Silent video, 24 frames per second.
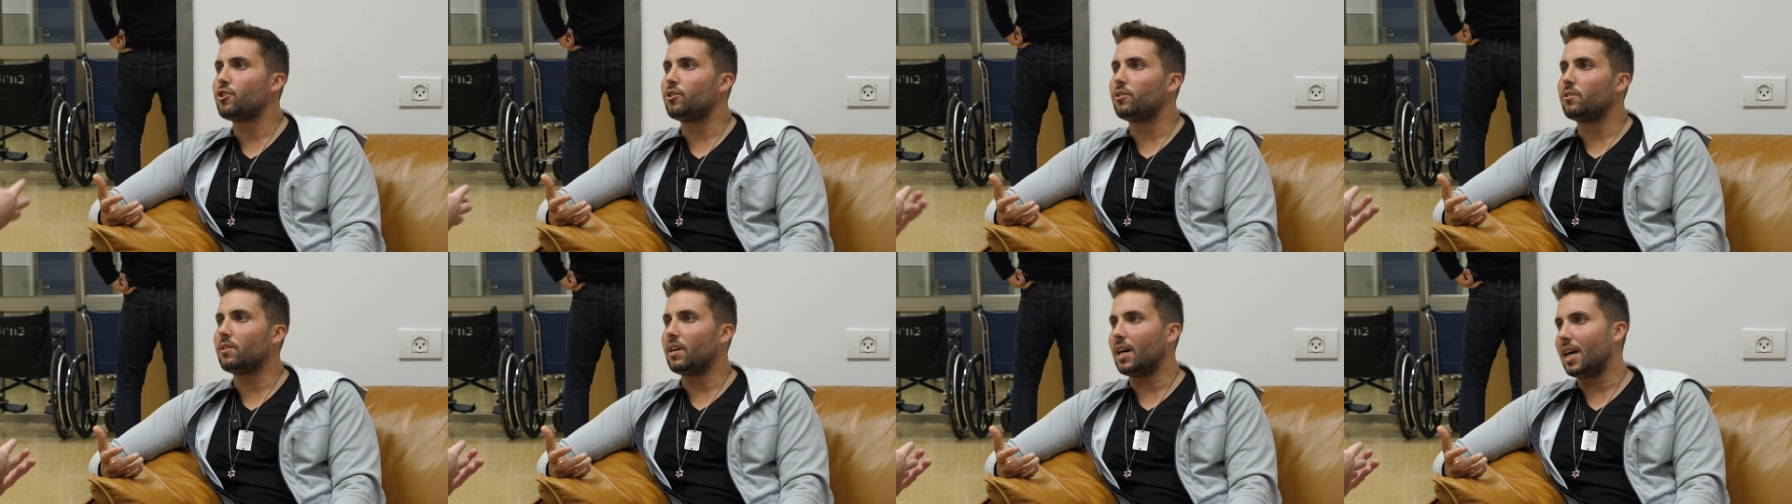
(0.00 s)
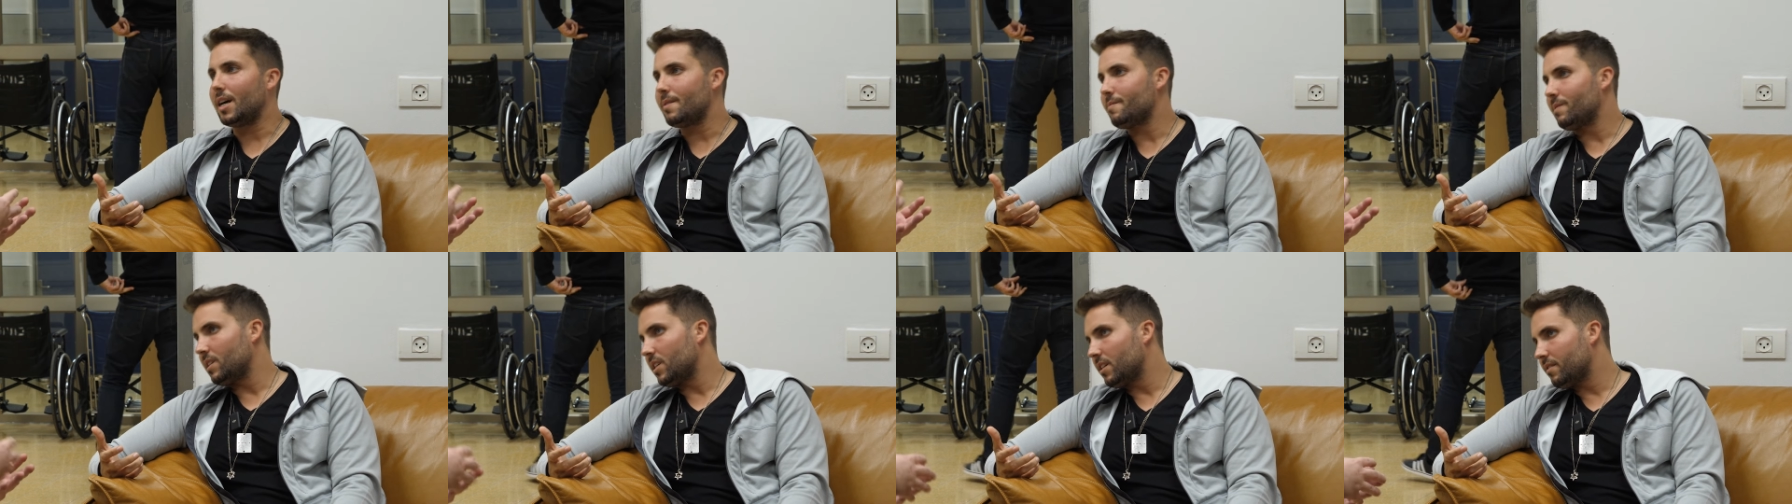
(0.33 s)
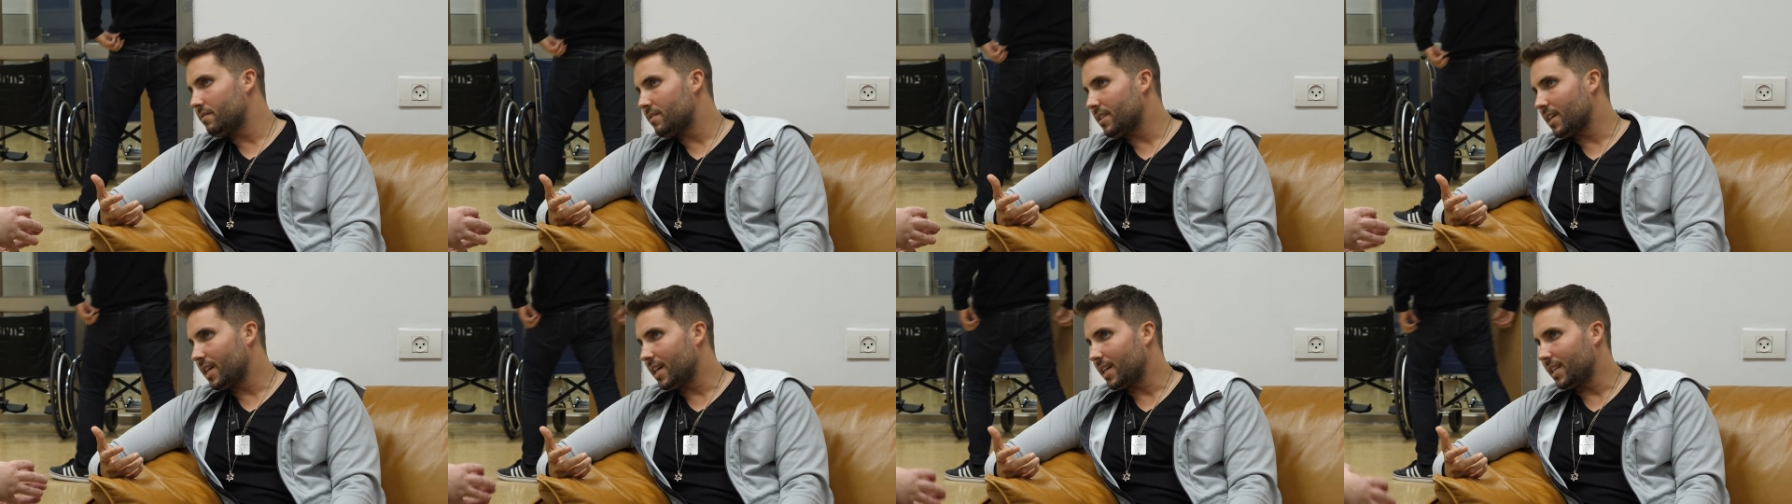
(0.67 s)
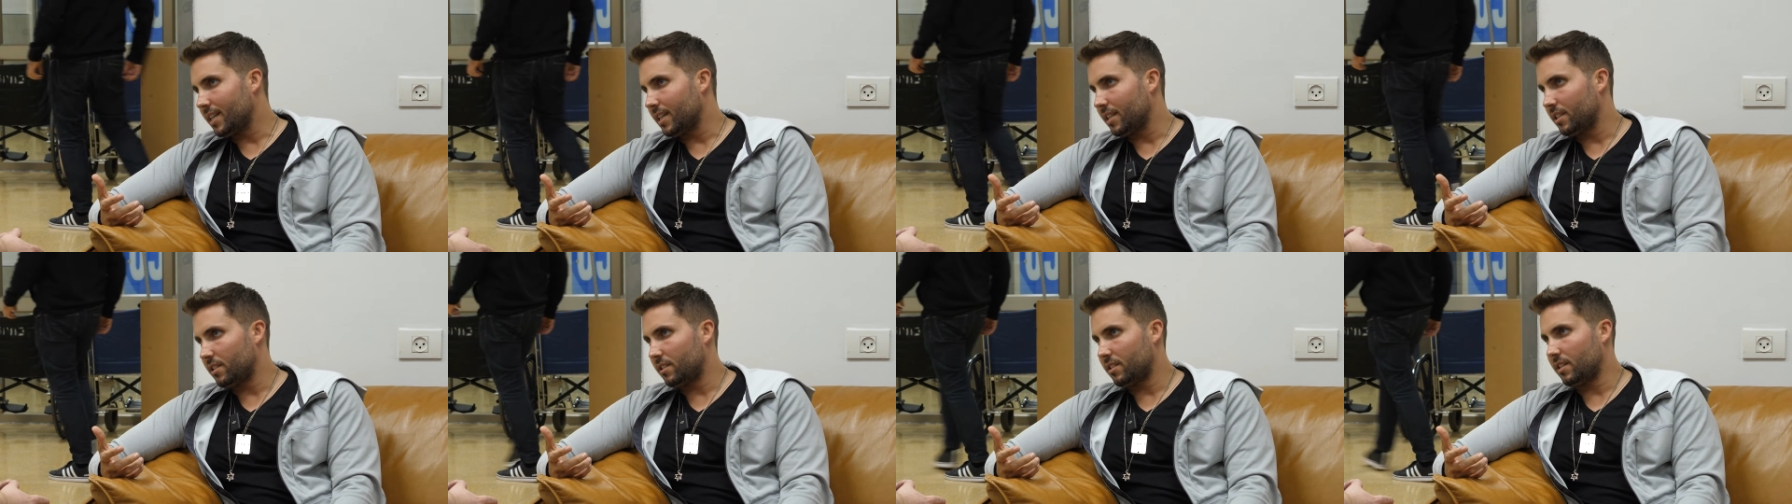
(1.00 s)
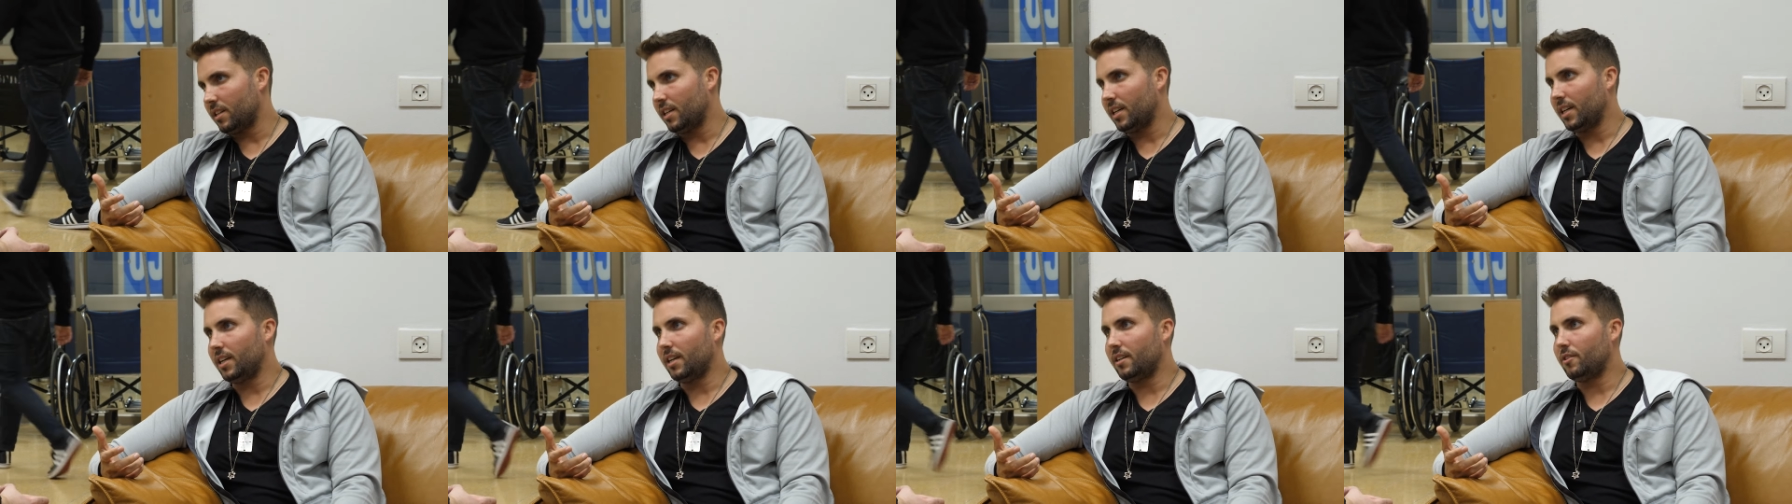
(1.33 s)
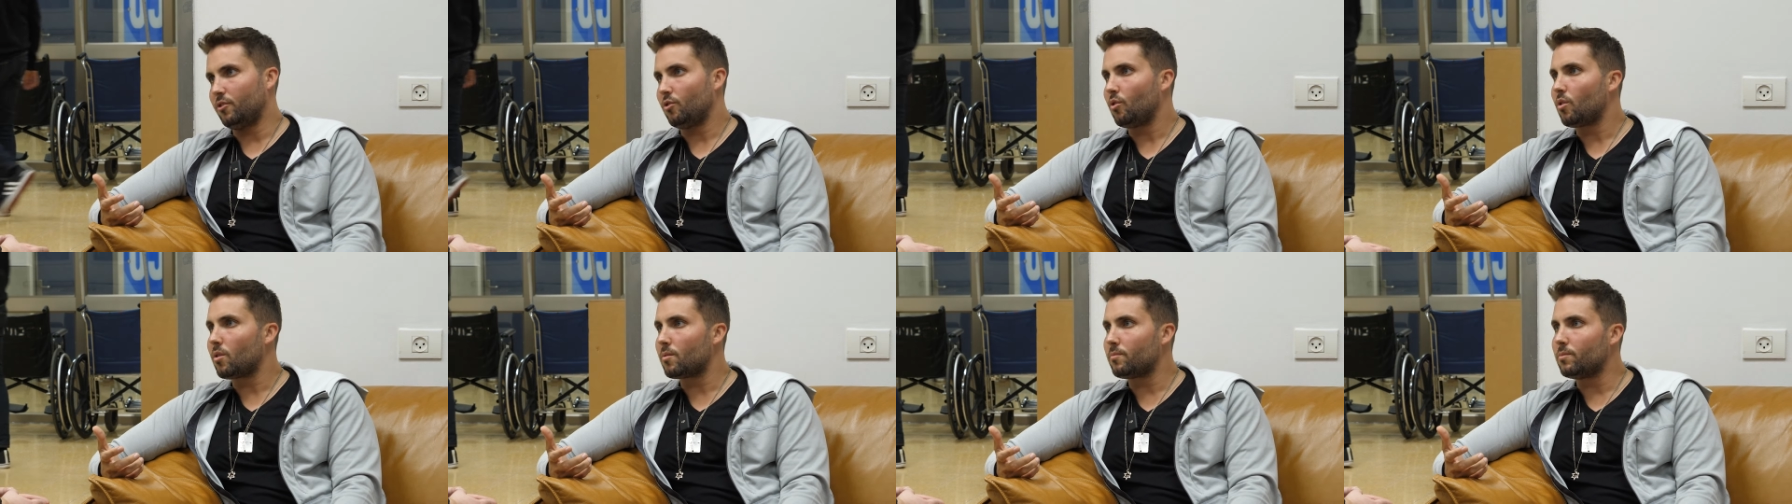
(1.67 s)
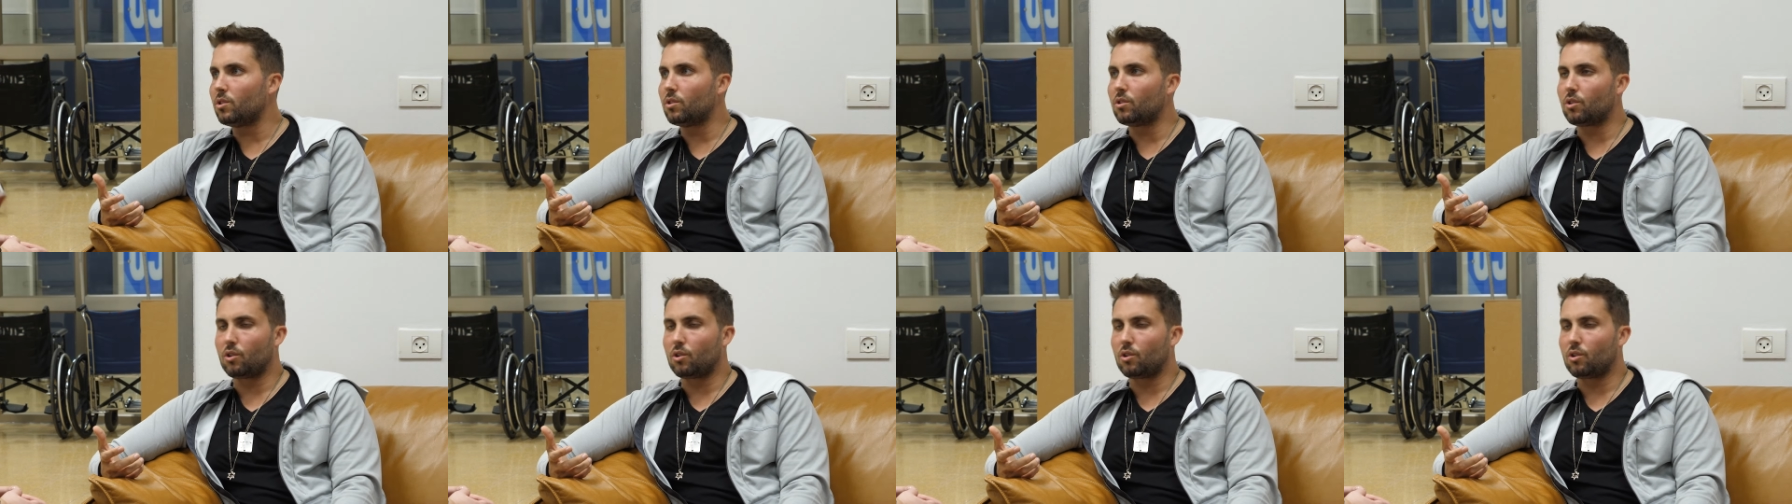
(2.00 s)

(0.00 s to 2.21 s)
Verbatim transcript: you, I believe that as a normal,